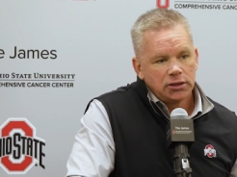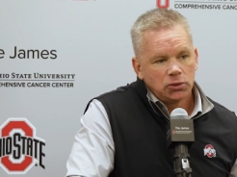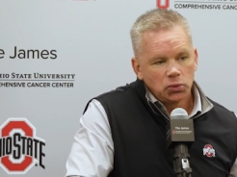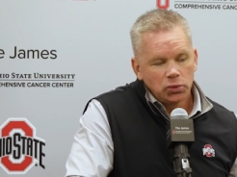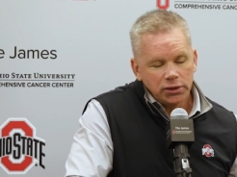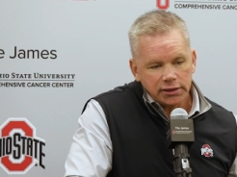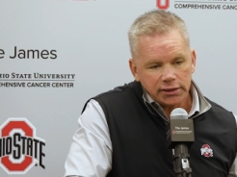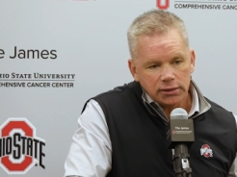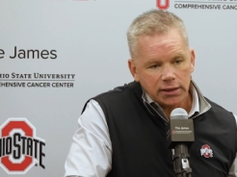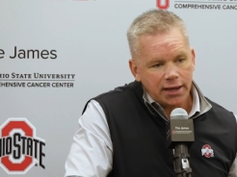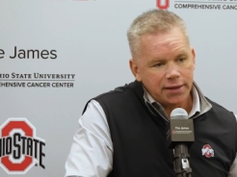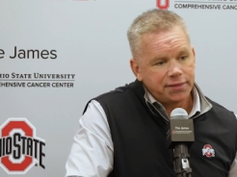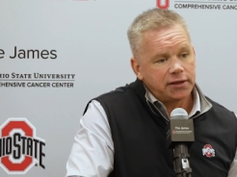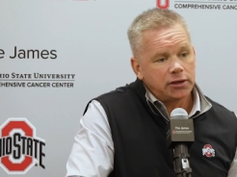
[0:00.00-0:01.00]
really,
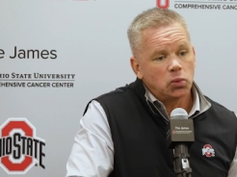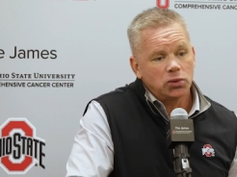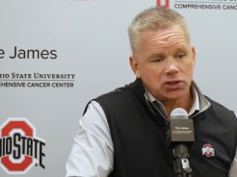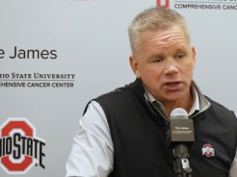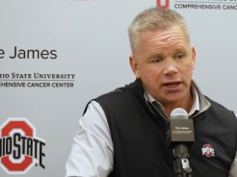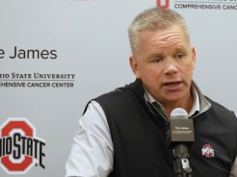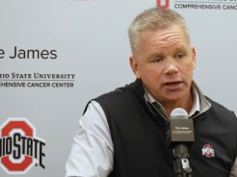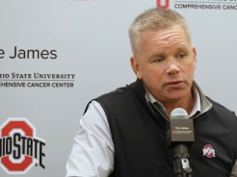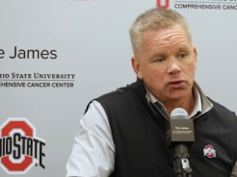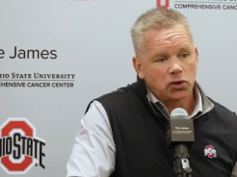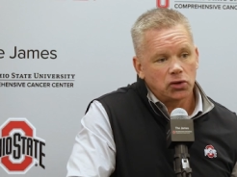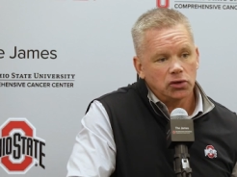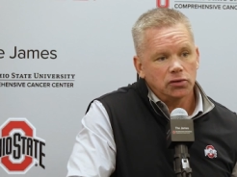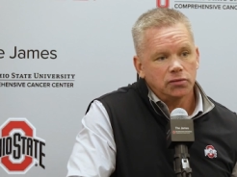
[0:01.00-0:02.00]
I think, was ahead of the
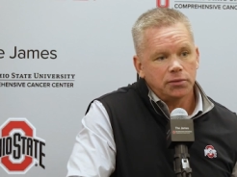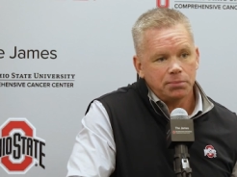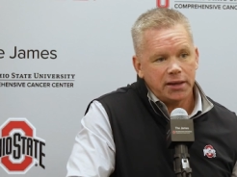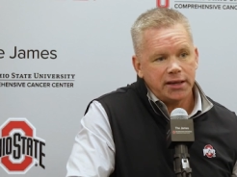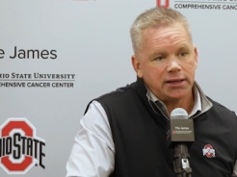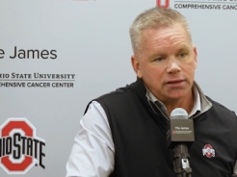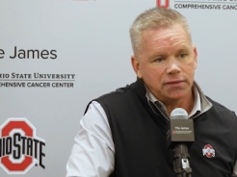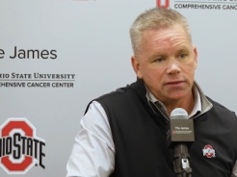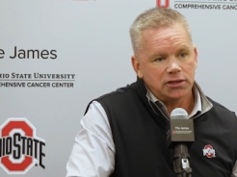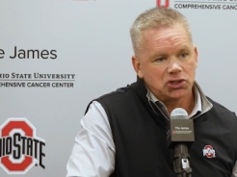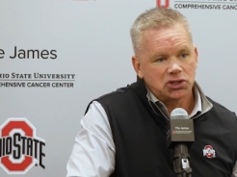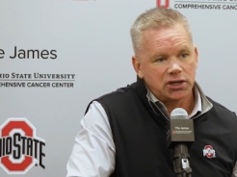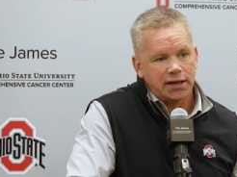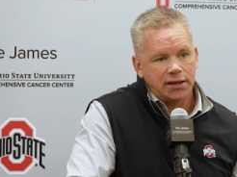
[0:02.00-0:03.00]
curve in making
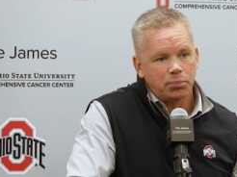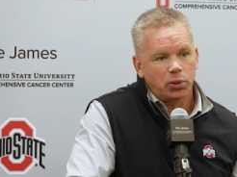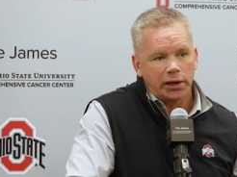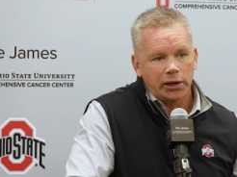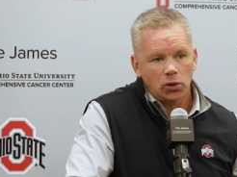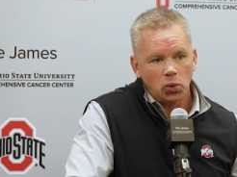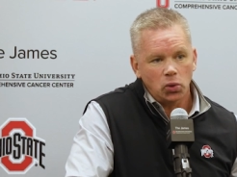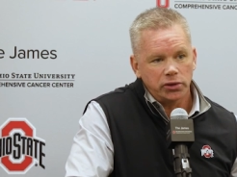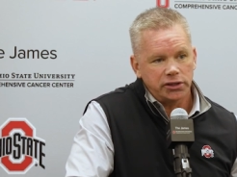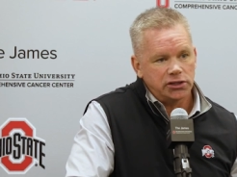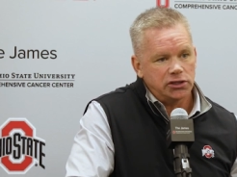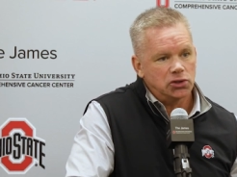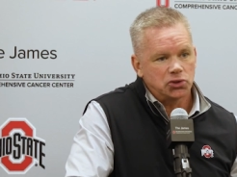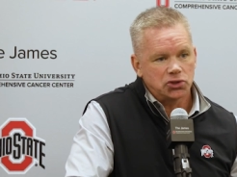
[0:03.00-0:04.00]
this a priority
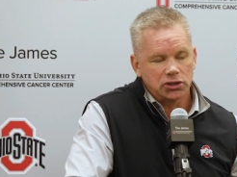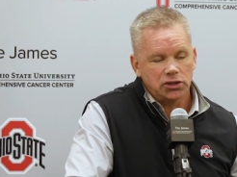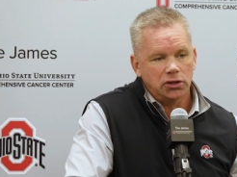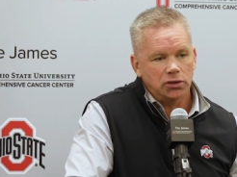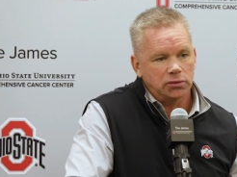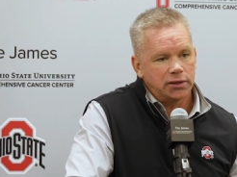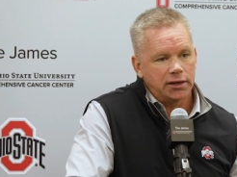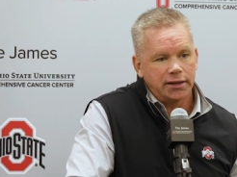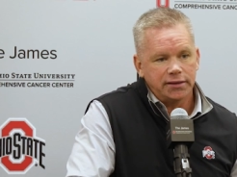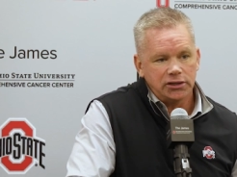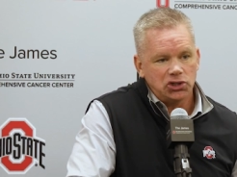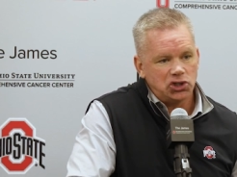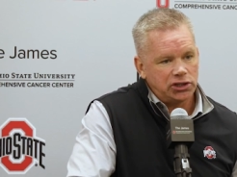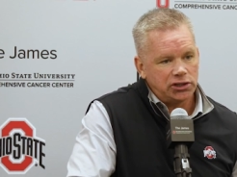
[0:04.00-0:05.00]
years ago. I
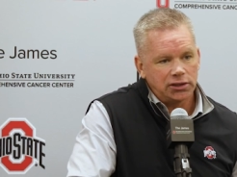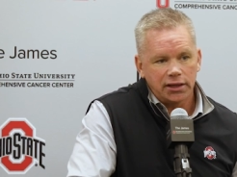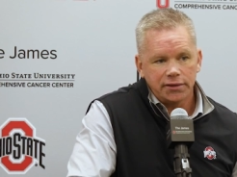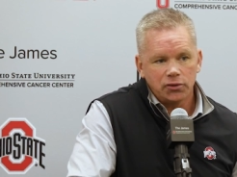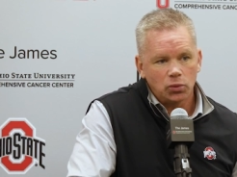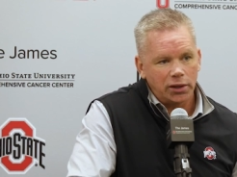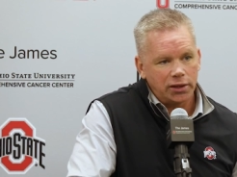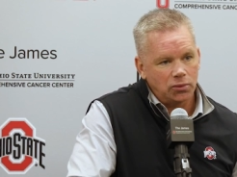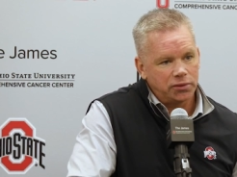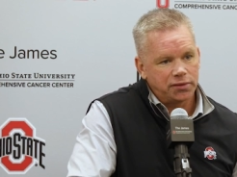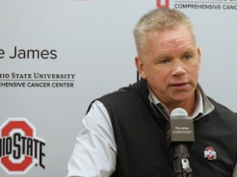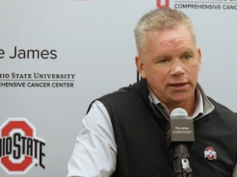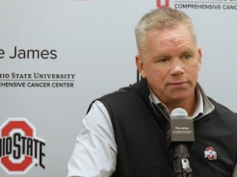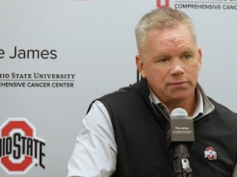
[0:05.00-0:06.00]
think Gene led the way with
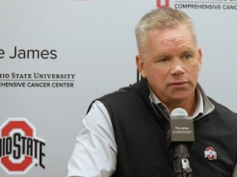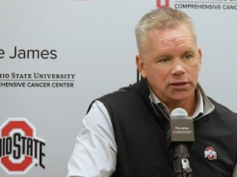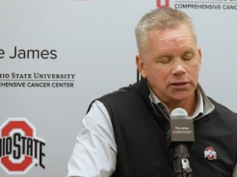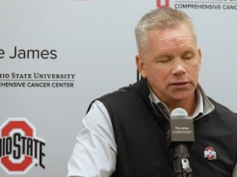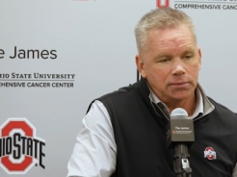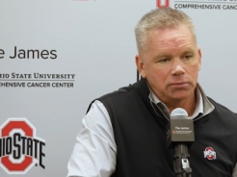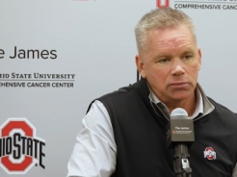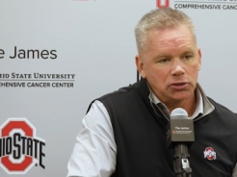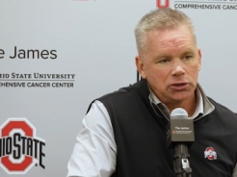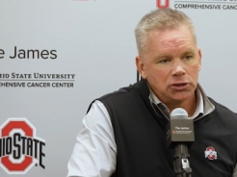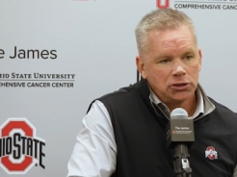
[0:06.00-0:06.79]
that. Um,